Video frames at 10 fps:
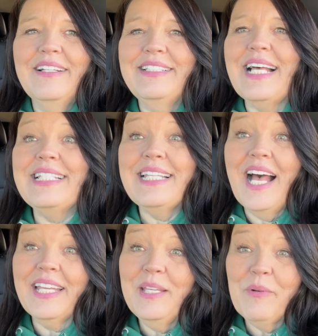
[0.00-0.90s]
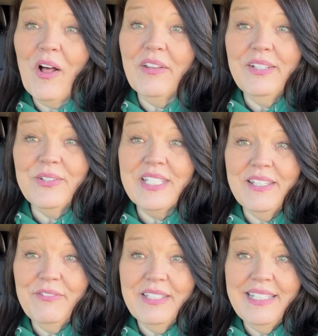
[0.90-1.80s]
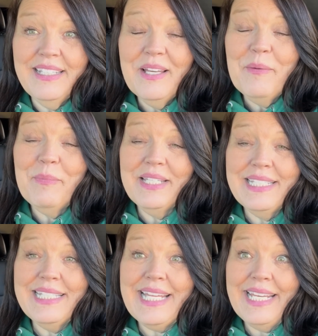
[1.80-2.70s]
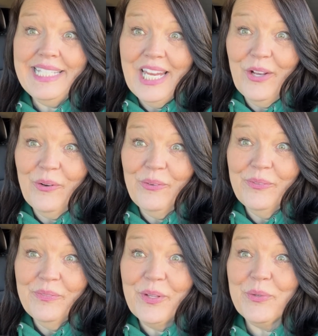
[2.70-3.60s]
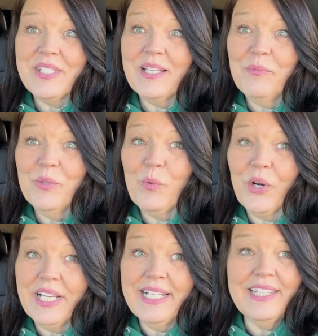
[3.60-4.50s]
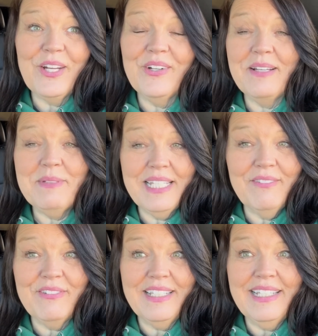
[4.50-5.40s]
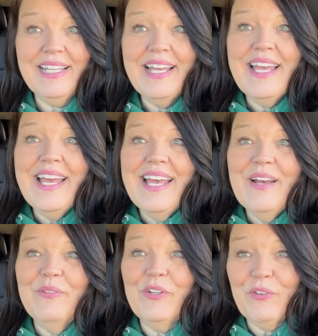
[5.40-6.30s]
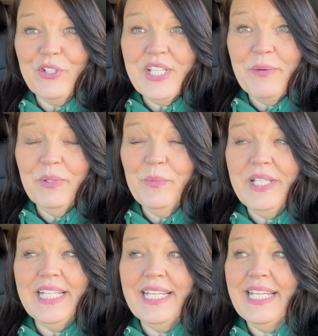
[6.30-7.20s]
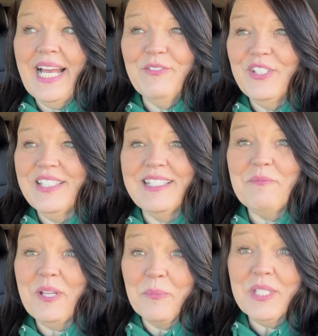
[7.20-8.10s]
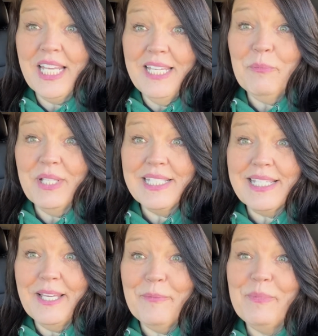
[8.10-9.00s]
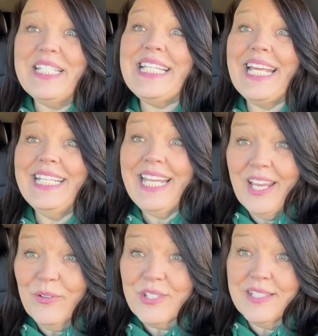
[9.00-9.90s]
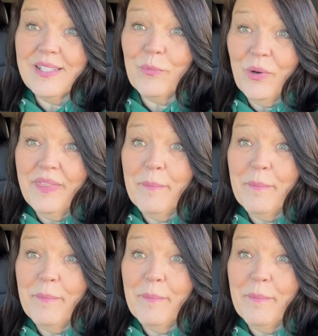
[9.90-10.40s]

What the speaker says: I keep calling her Tiffany, but it's Danielle. There was someone working in there named Tiffany the first time we went, and I just sometimes get it mixed up. But Danielle's is the one that